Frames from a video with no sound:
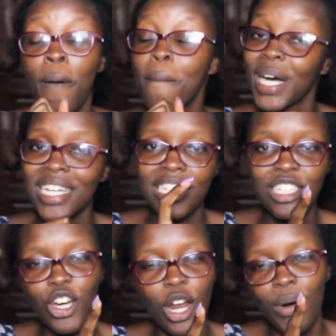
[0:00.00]
But it's
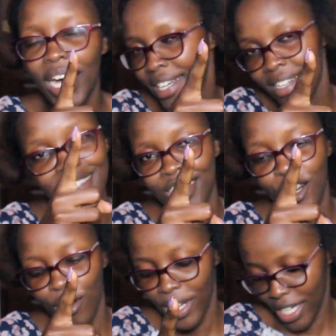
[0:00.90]
gonna work, it's
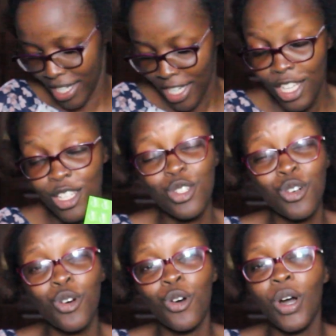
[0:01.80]
gonna work.
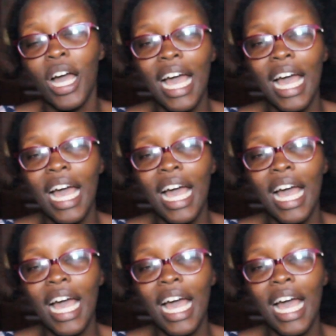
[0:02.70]
So